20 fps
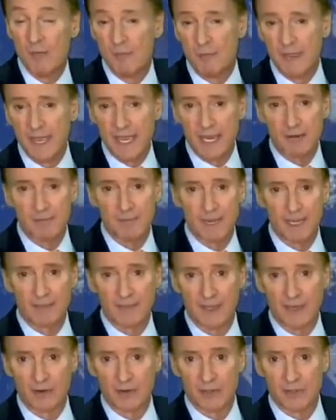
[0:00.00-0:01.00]
Big, big
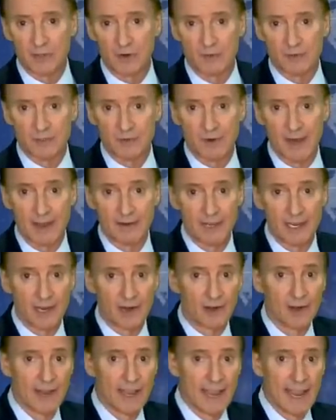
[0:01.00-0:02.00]
thunderstorms around here.